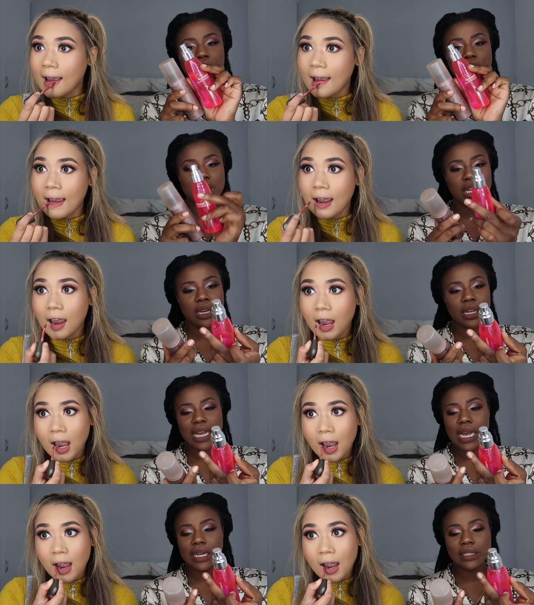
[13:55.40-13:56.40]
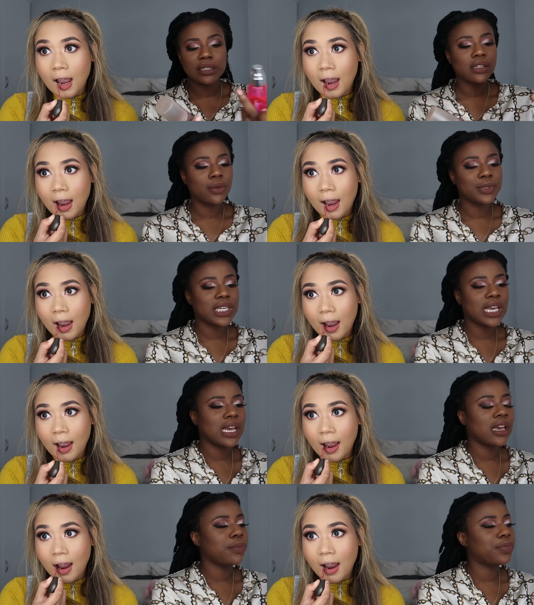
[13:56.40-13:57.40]
Speaker 1: Glow Setter and Urban
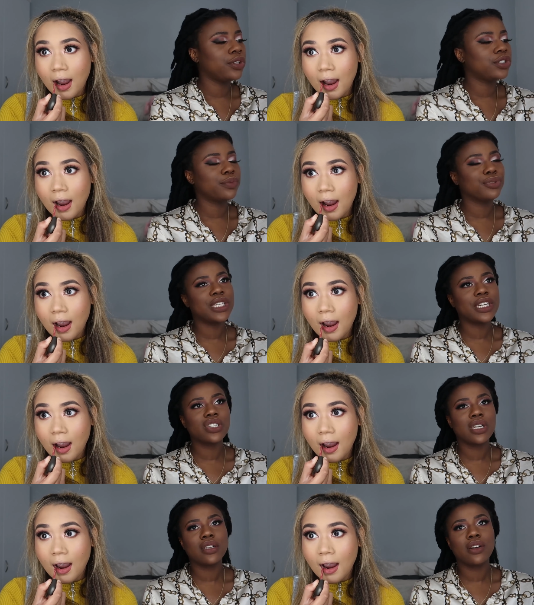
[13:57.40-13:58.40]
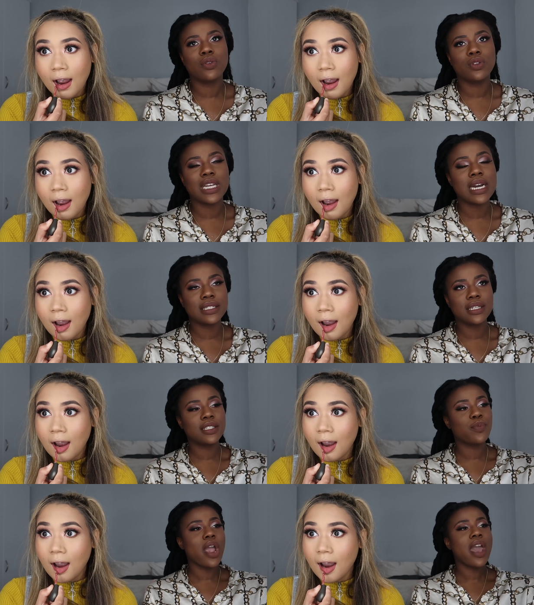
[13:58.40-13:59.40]
Decay Pollution Protection All Nighter
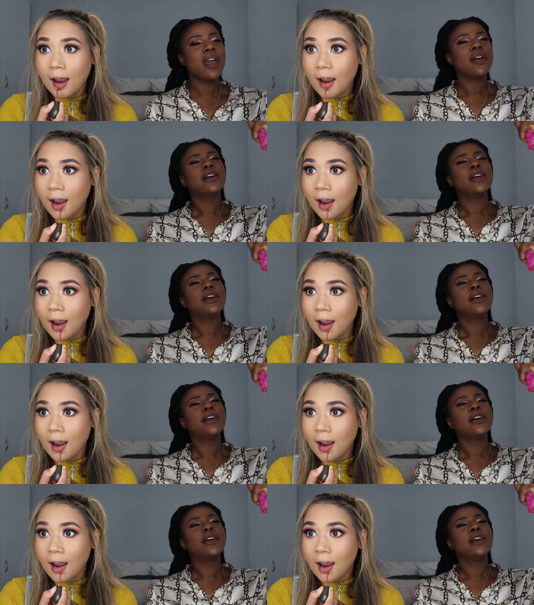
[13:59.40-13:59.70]
Spray.